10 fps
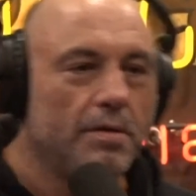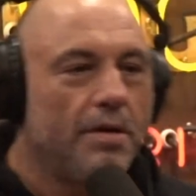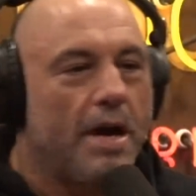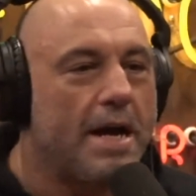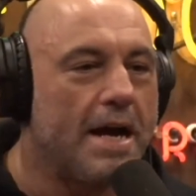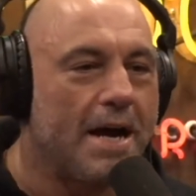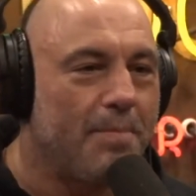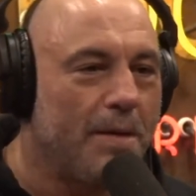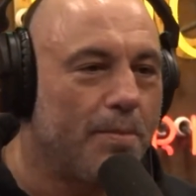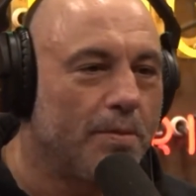your AI
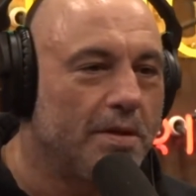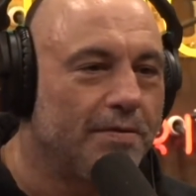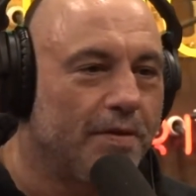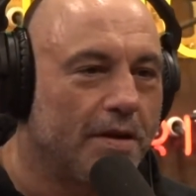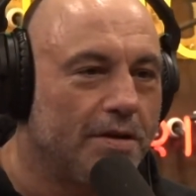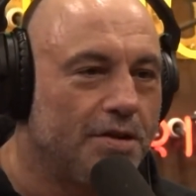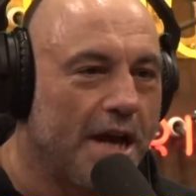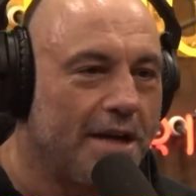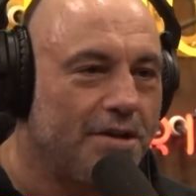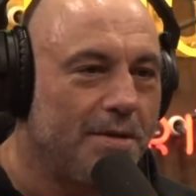people with this fucking
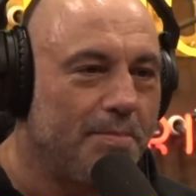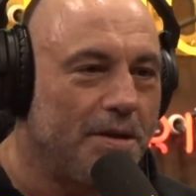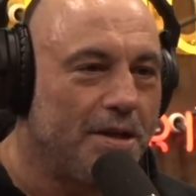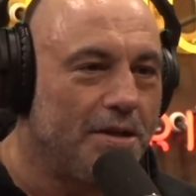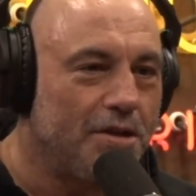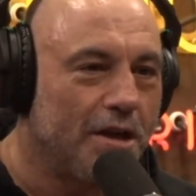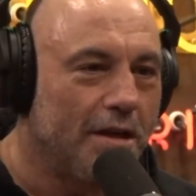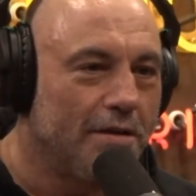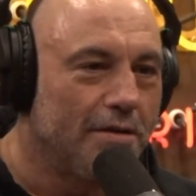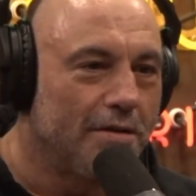ChatGPT shit.